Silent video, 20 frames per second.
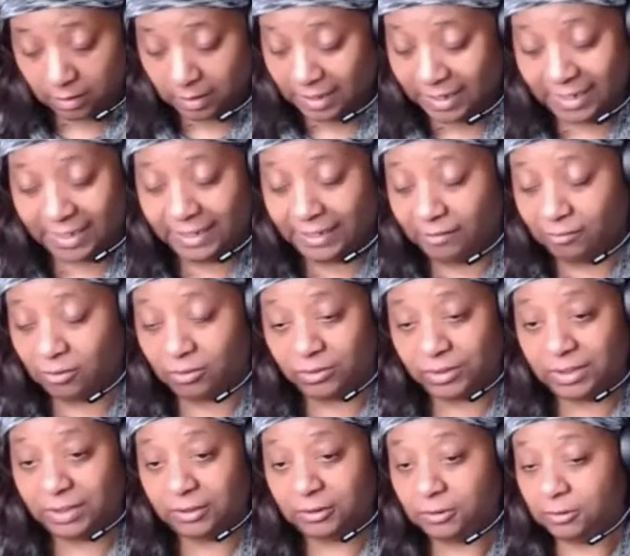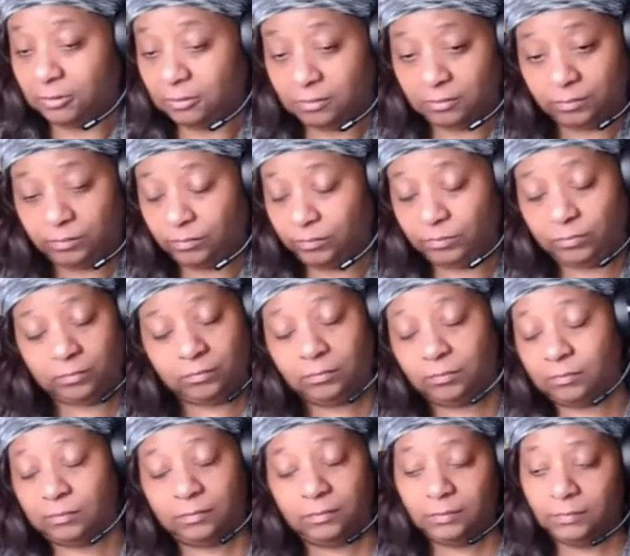I ain't even going to kid you.
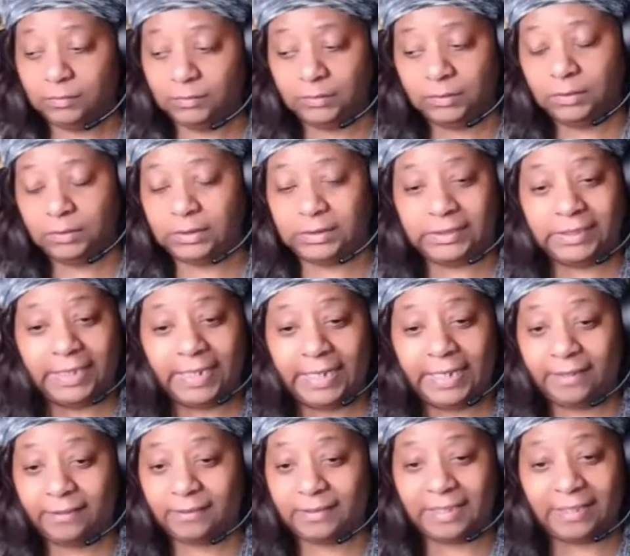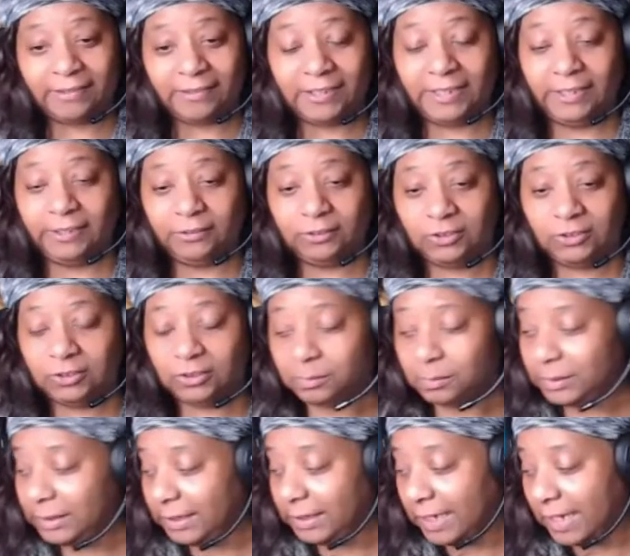That thing shook
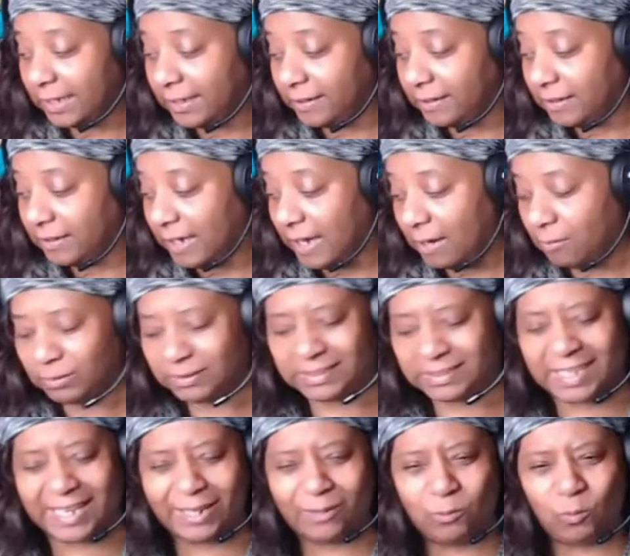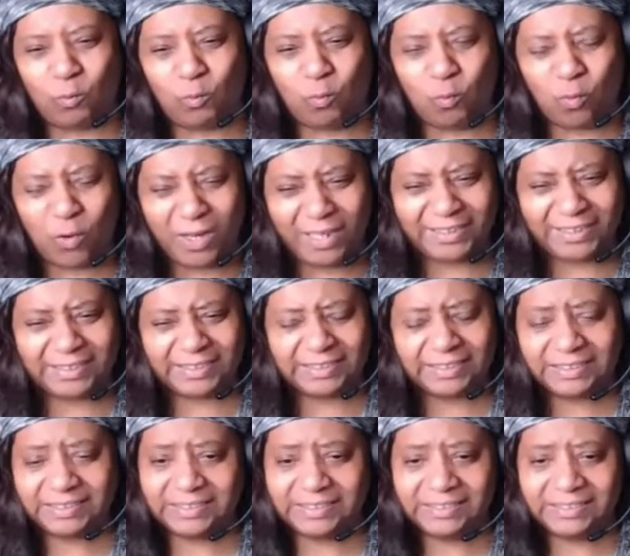me. I was like, what?